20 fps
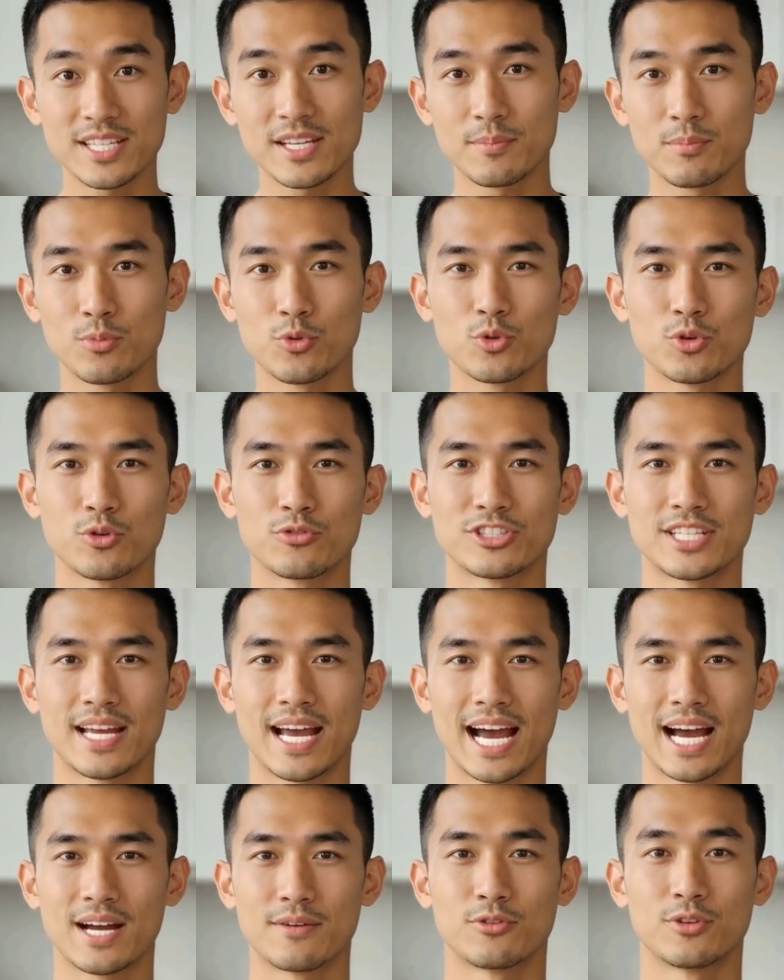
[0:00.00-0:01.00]
improves
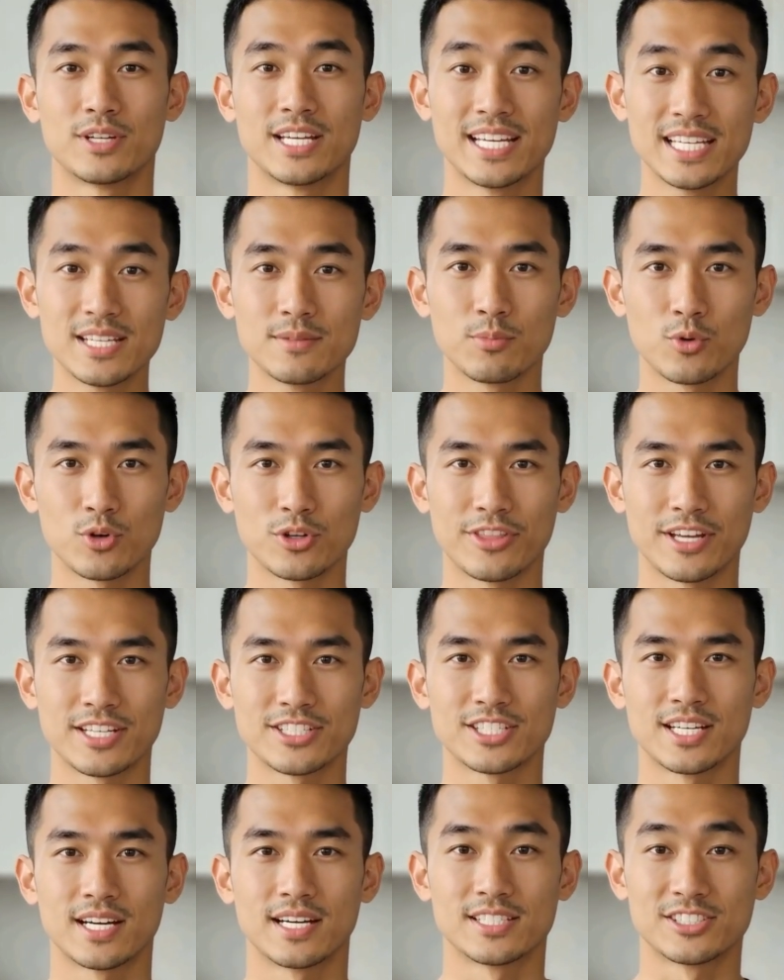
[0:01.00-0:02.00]
every input that
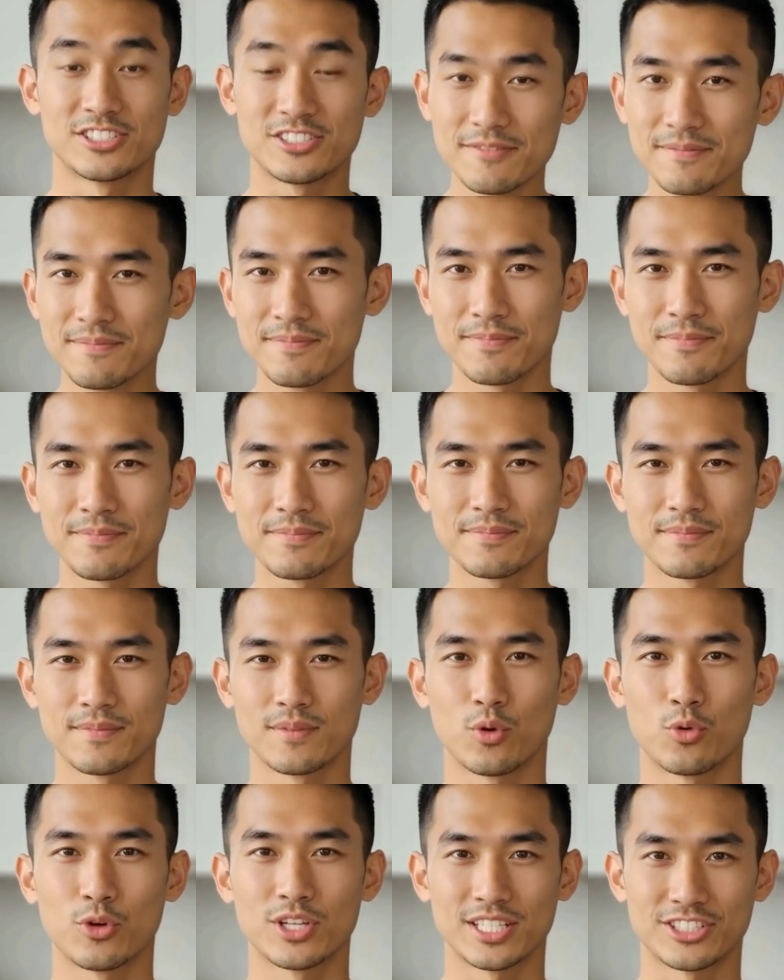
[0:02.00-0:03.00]
does.
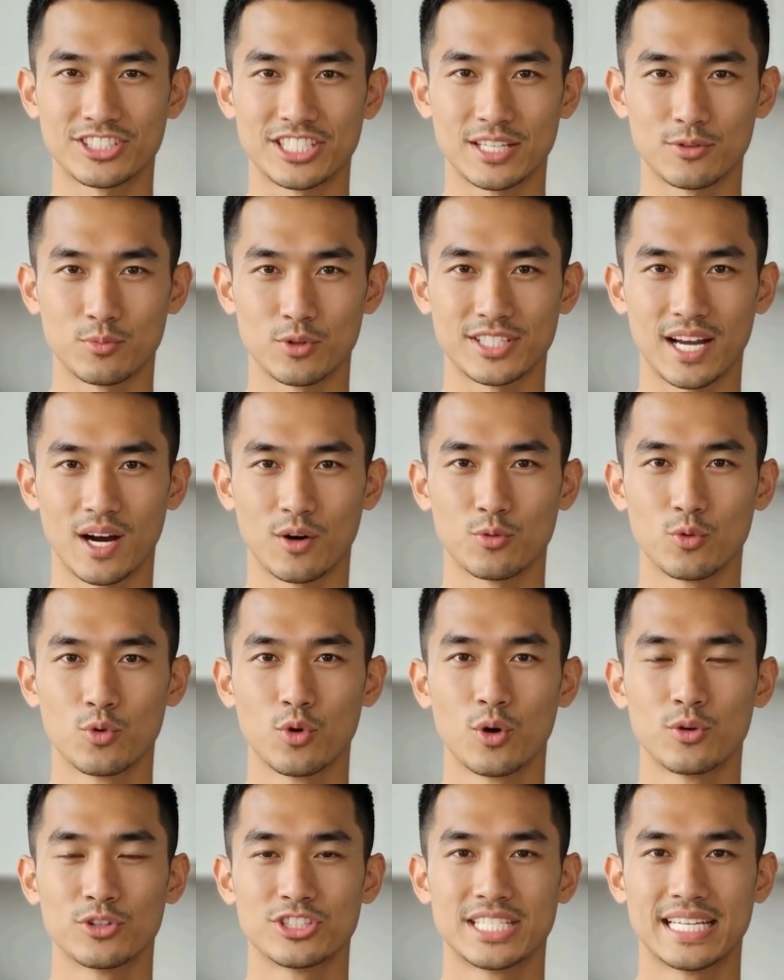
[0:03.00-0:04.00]
Creatine without
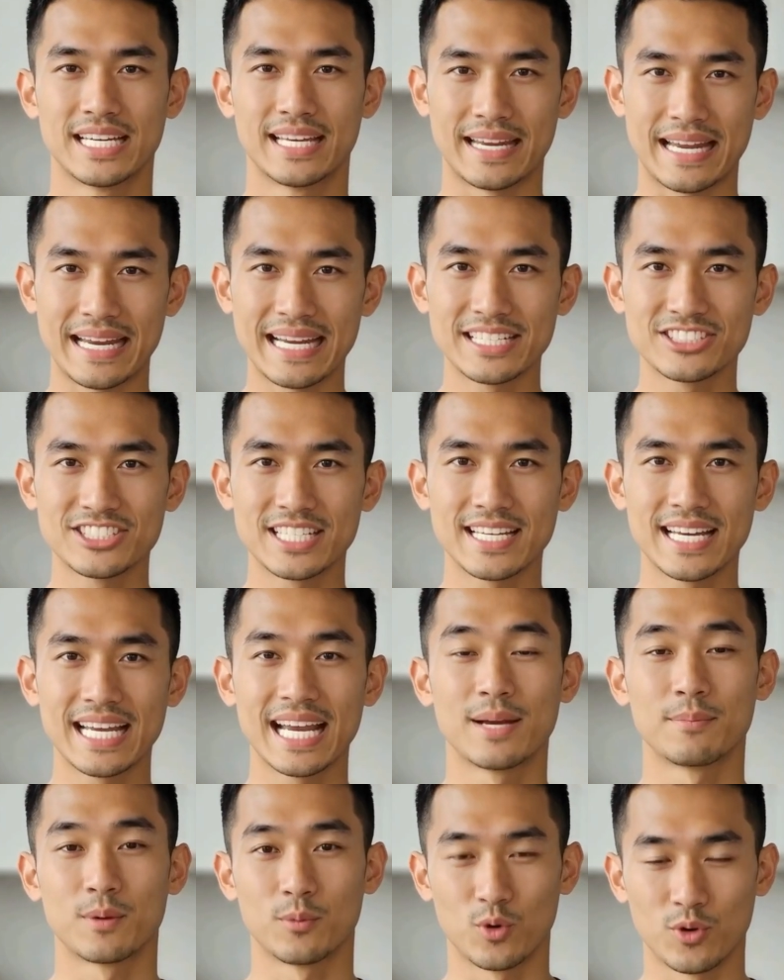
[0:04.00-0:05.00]
protein is a
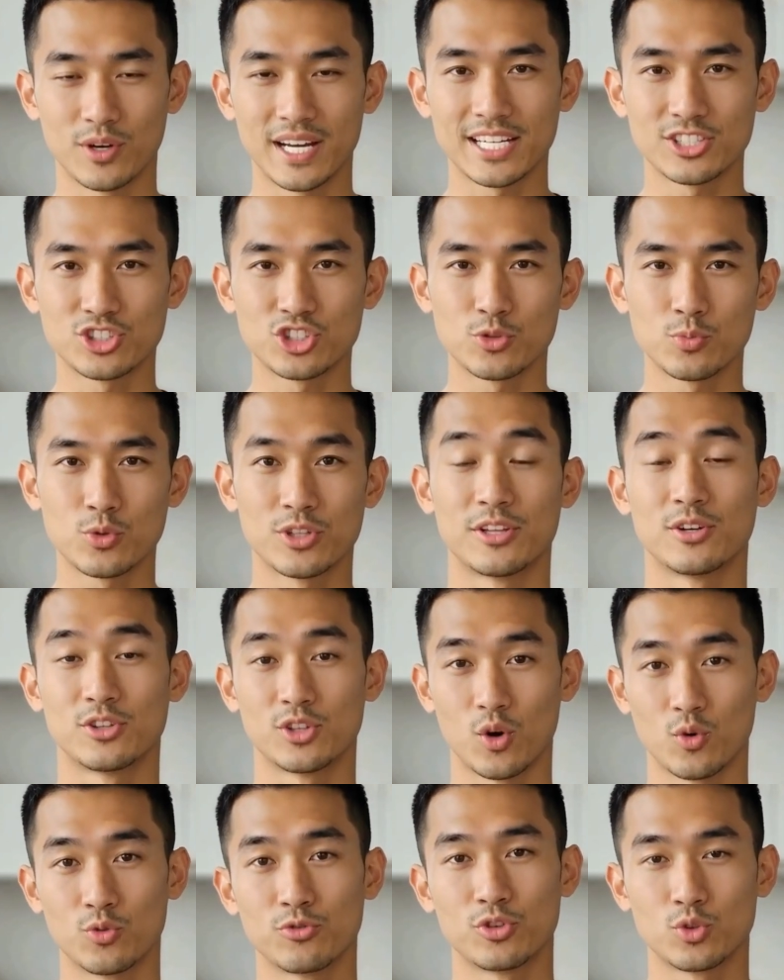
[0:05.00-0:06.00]
capable engine with
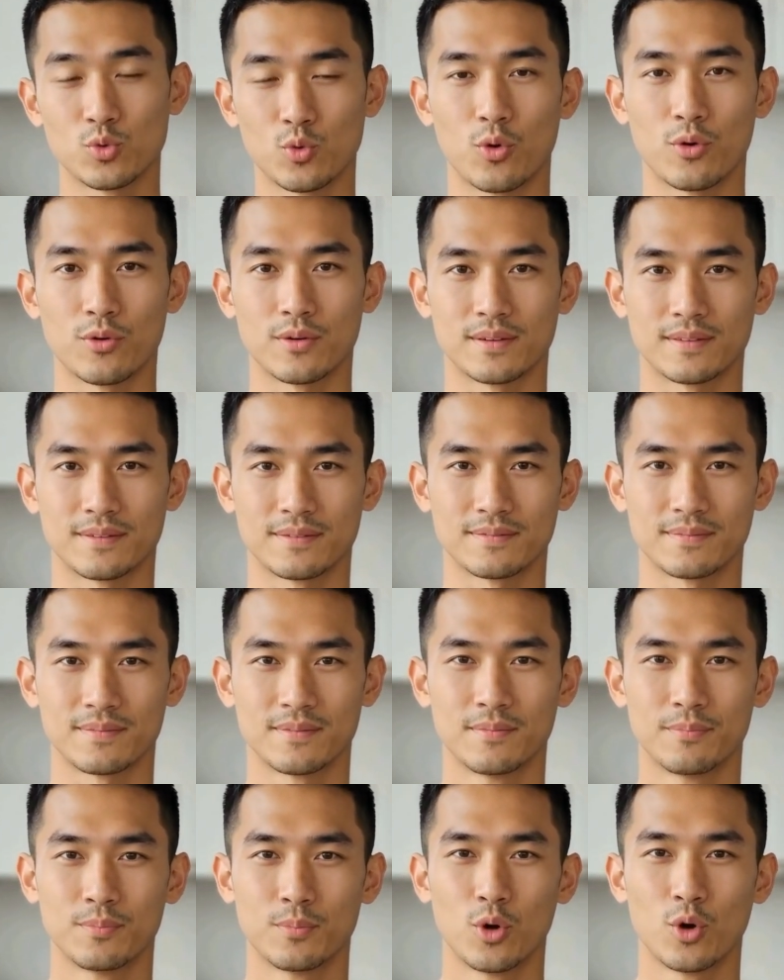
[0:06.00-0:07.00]
no fuel.
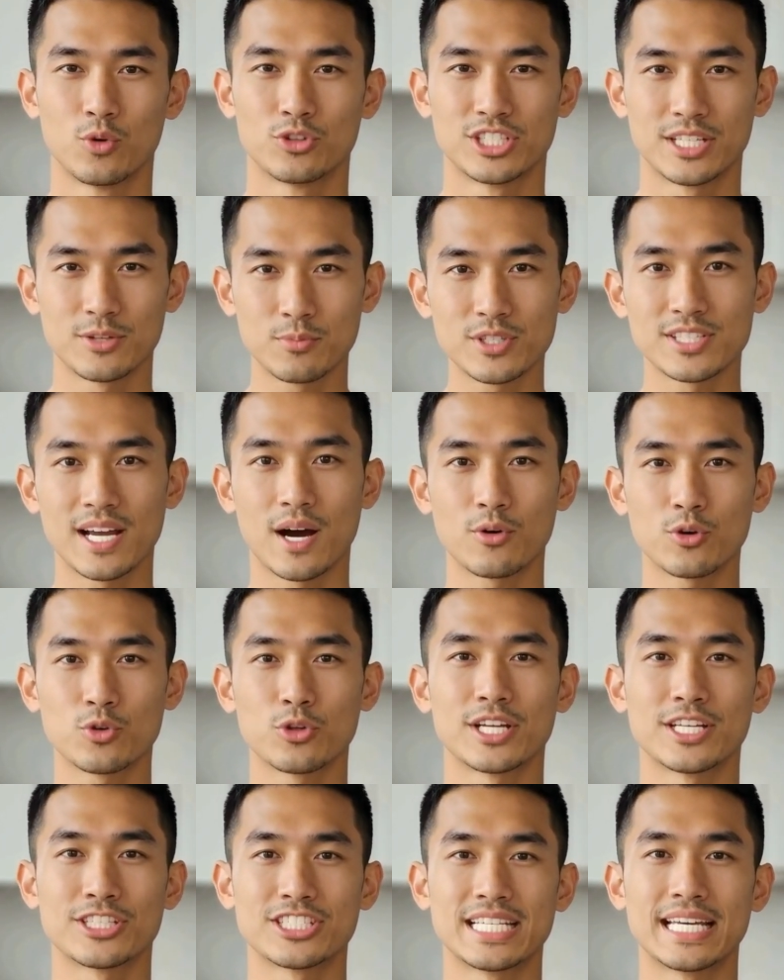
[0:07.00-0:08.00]
Protein without
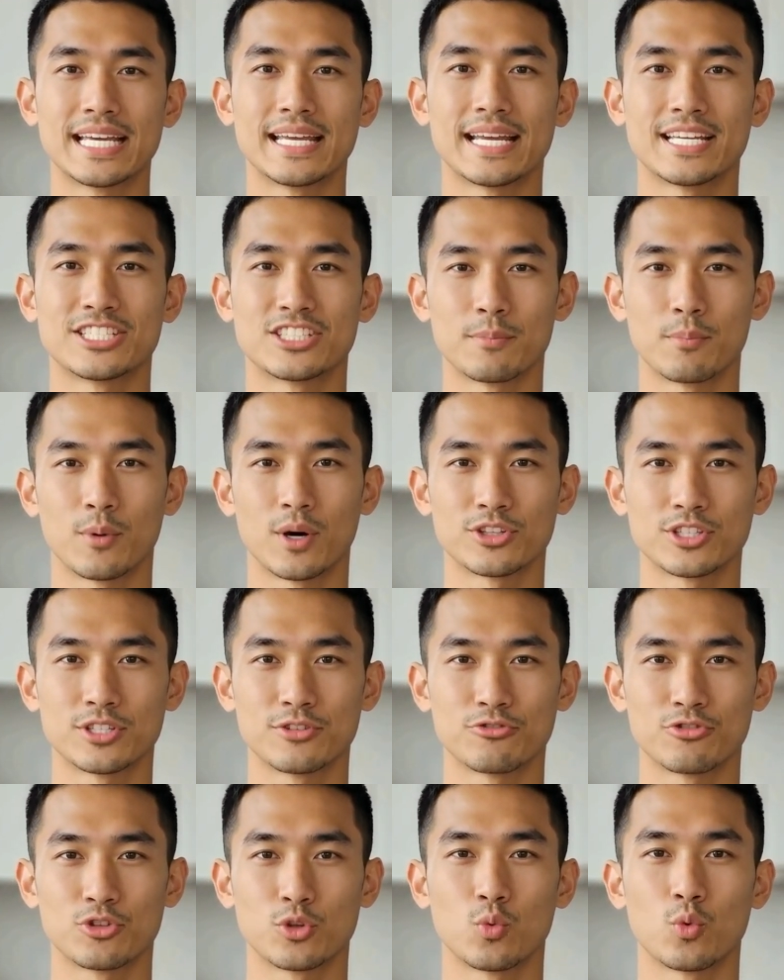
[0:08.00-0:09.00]
creatine is abundant
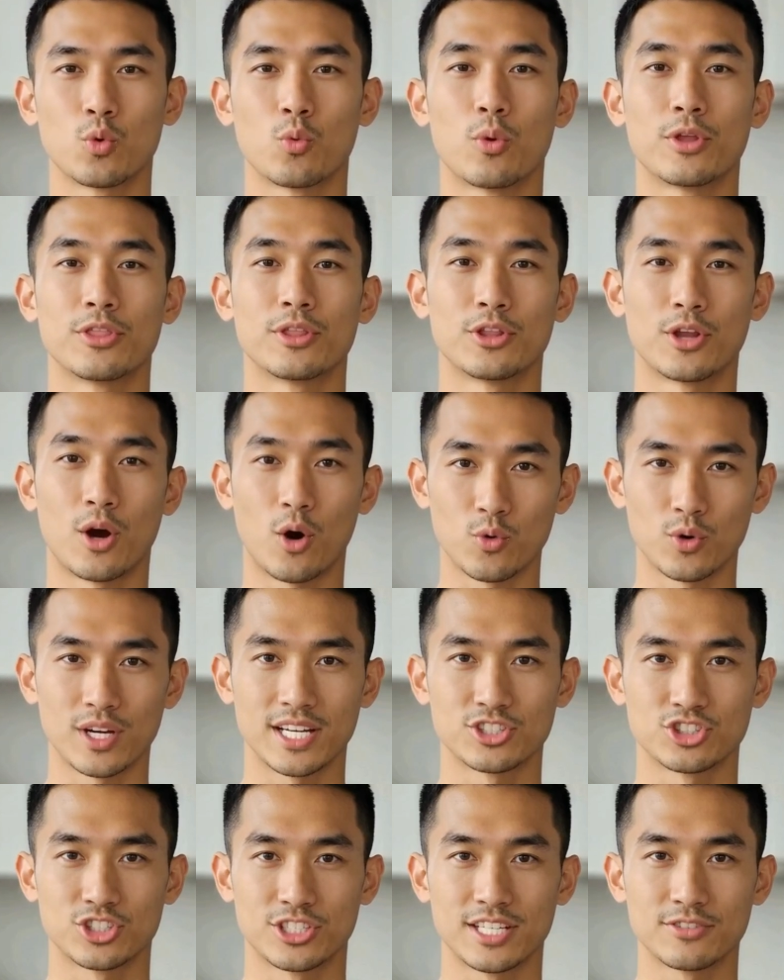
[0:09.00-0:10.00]
fuel with no
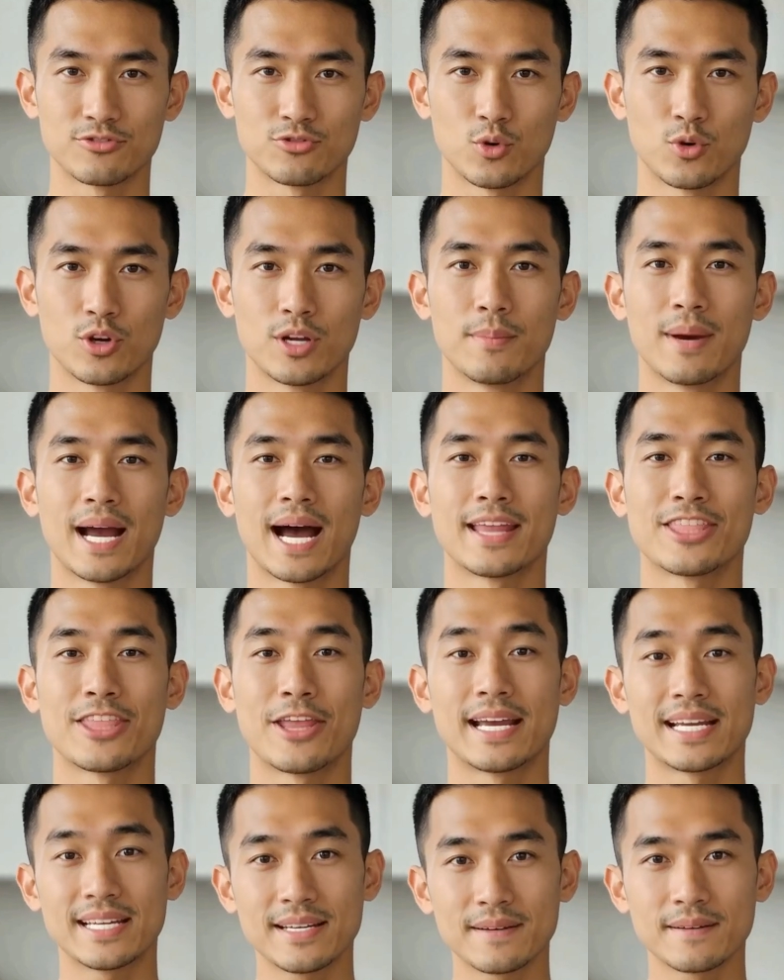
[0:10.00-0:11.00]
engine at full
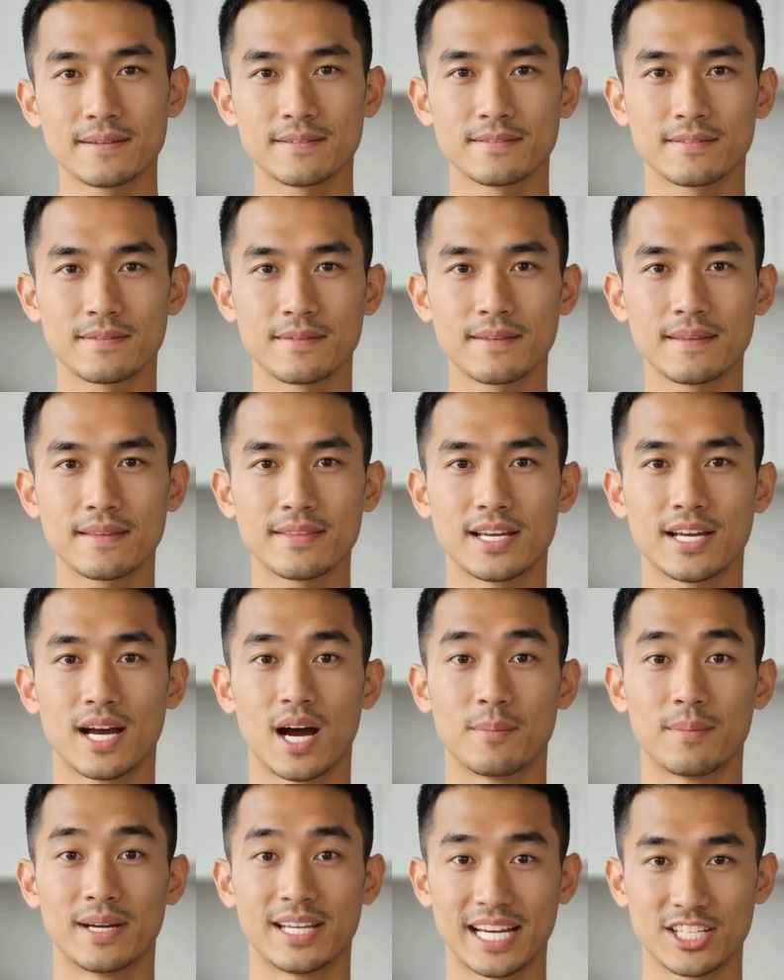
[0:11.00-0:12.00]
capacity. The
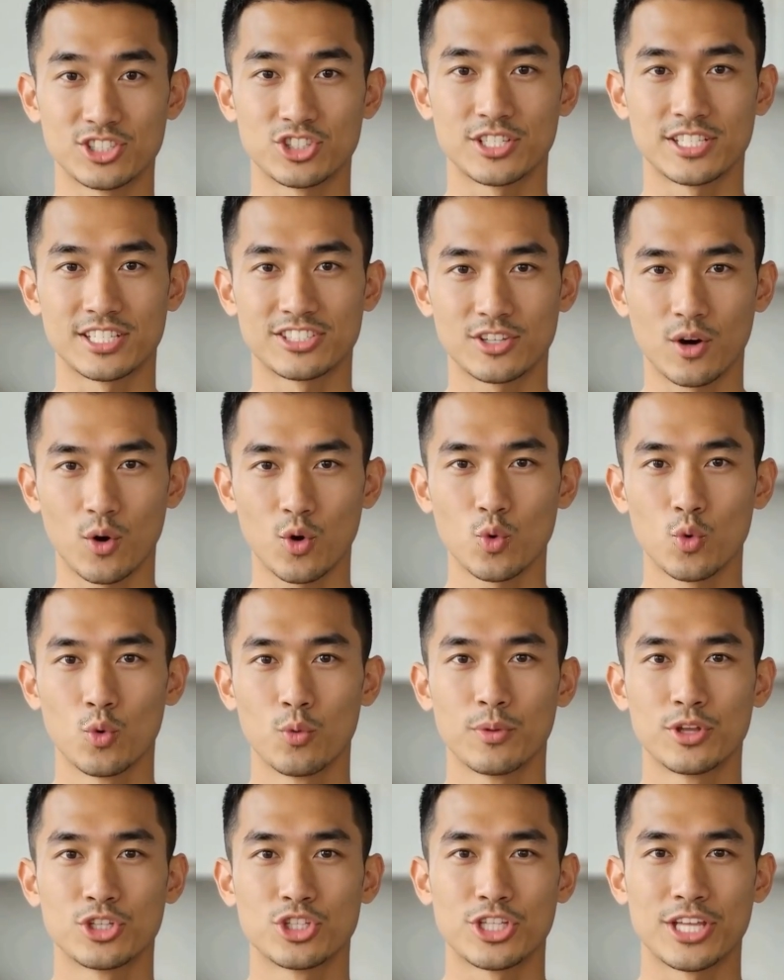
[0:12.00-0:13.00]
combination is the whole
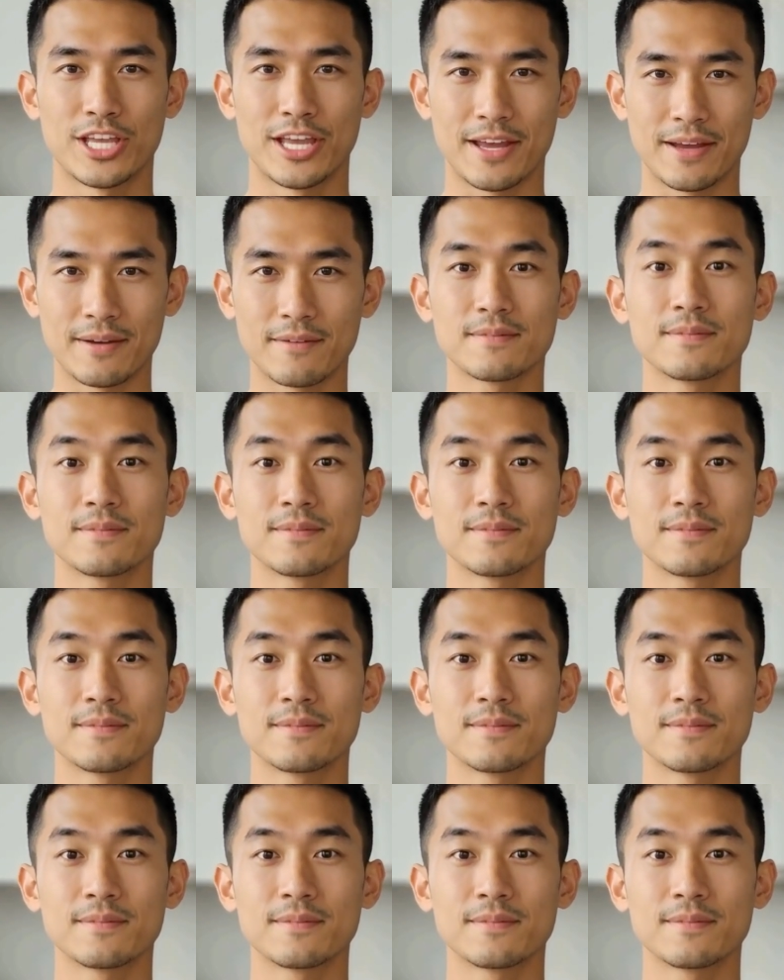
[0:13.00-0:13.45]
machine.